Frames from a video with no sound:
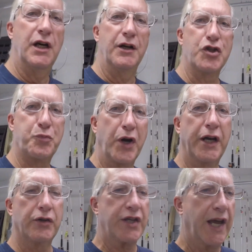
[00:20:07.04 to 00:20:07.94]

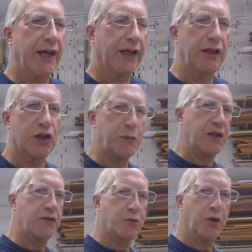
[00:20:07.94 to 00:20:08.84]
sprayer tank,
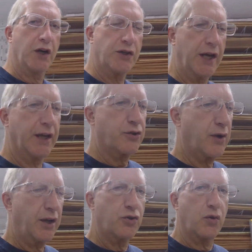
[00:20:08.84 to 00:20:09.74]
inexpensive sprayer tank. So
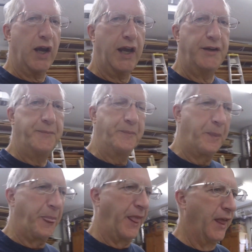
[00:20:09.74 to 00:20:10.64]
I'll drain
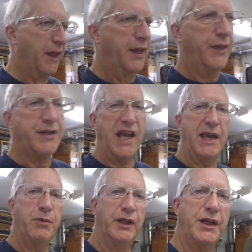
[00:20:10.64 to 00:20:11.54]
the
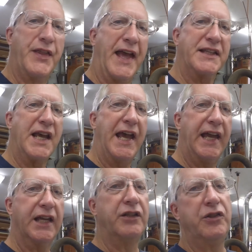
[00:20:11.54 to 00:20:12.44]
table into that
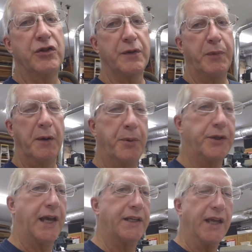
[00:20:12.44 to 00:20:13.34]
tank and use the pump
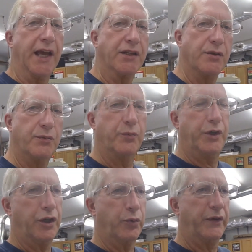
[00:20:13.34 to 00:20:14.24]
on that tank to
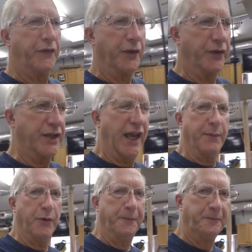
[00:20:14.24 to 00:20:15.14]
refill the
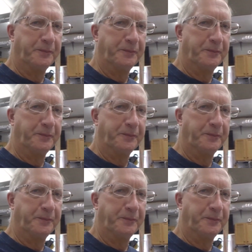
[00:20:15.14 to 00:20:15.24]
table.